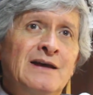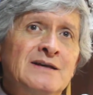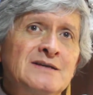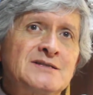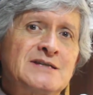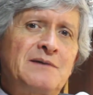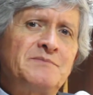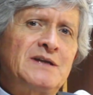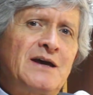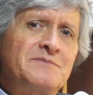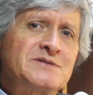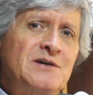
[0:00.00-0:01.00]

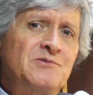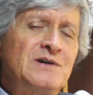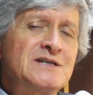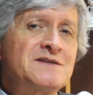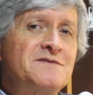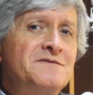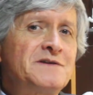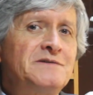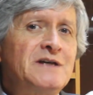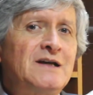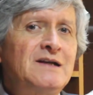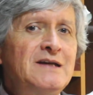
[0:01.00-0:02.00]
sometimes I wasn't
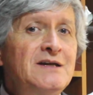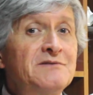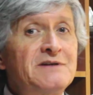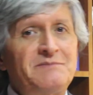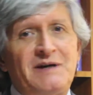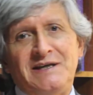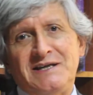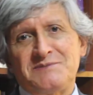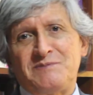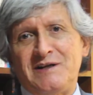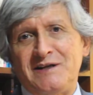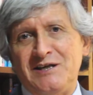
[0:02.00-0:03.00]
very clear in my
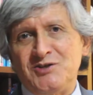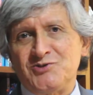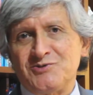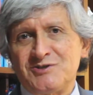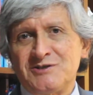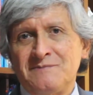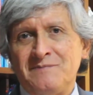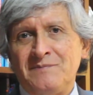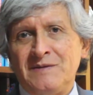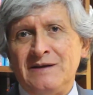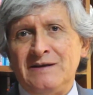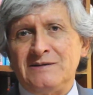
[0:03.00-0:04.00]
explanations,
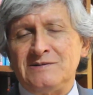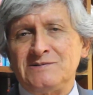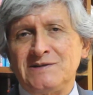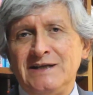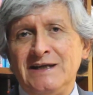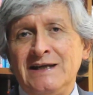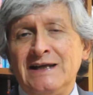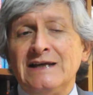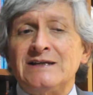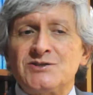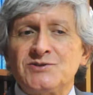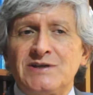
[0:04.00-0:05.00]
okay?
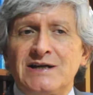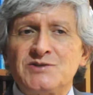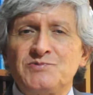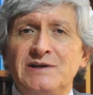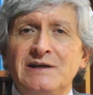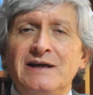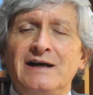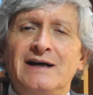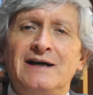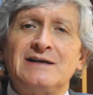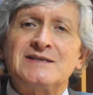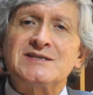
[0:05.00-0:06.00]
So that's
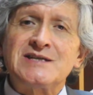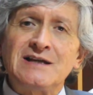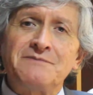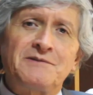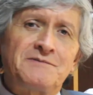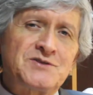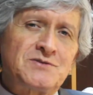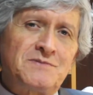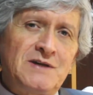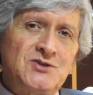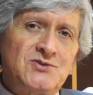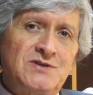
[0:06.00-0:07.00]
why
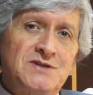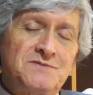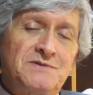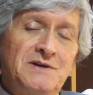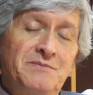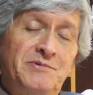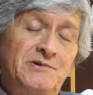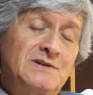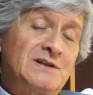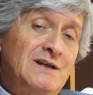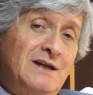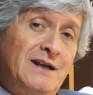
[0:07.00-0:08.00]
self-observation is very
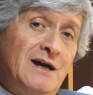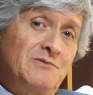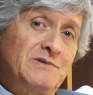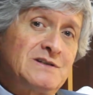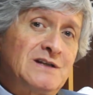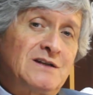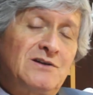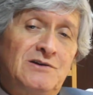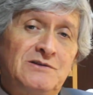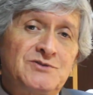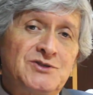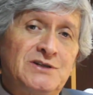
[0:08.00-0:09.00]
important. And now with
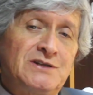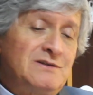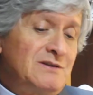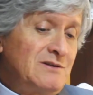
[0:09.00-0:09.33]
technology,